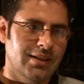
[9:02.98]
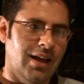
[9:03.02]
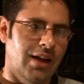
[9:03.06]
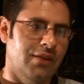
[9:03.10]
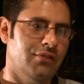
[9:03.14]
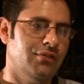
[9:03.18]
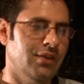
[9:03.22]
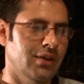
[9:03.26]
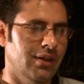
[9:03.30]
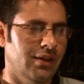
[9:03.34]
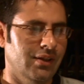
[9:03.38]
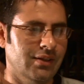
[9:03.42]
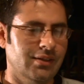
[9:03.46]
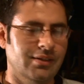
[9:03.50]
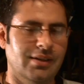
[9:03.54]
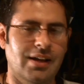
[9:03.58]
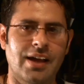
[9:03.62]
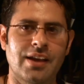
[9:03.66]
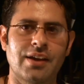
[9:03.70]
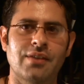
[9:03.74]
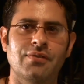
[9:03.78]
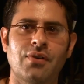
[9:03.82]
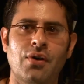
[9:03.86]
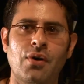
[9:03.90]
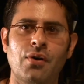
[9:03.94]
I feel
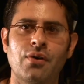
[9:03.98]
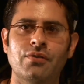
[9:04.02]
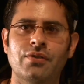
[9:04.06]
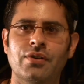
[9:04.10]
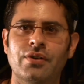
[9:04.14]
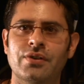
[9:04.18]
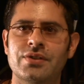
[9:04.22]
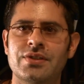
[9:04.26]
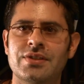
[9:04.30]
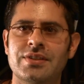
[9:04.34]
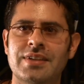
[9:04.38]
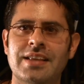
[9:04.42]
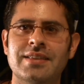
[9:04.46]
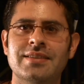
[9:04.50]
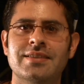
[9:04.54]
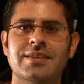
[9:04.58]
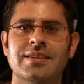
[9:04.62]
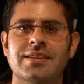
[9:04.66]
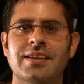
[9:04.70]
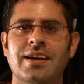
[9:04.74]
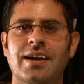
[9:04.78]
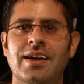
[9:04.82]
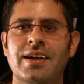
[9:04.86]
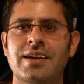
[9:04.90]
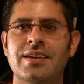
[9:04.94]
kind of
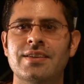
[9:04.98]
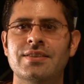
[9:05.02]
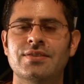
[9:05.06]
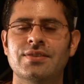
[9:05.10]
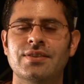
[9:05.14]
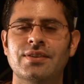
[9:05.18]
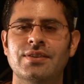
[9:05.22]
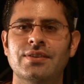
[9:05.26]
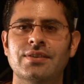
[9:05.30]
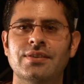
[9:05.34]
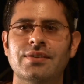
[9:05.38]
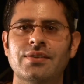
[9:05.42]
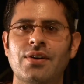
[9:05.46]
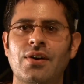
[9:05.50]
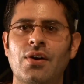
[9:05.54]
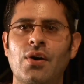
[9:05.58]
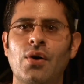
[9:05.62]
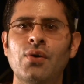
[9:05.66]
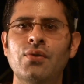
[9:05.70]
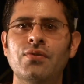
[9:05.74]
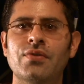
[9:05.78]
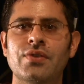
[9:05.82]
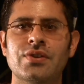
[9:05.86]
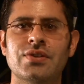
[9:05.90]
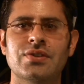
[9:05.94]
oversensitized and
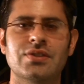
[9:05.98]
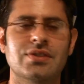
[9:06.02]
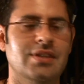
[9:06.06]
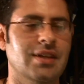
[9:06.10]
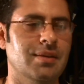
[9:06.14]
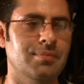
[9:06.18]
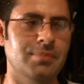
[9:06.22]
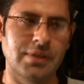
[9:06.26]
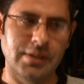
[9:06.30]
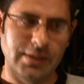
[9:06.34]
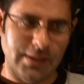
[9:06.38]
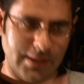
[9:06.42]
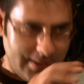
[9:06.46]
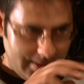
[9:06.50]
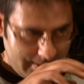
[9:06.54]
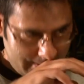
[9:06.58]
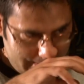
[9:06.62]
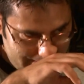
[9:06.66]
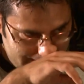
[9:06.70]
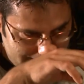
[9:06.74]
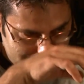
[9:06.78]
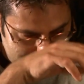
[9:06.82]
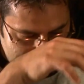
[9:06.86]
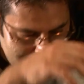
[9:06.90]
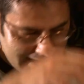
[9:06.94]

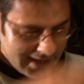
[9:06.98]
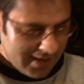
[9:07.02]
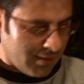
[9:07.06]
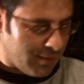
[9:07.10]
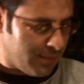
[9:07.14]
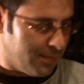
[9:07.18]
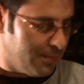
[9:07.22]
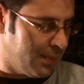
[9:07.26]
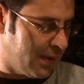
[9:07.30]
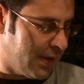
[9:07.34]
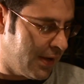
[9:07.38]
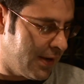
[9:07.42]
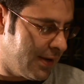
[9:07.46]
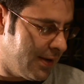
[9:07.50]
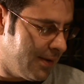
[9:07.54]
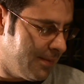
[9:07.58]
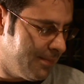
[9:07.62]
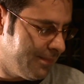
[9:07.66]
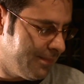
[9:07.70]
overstimulated right now. But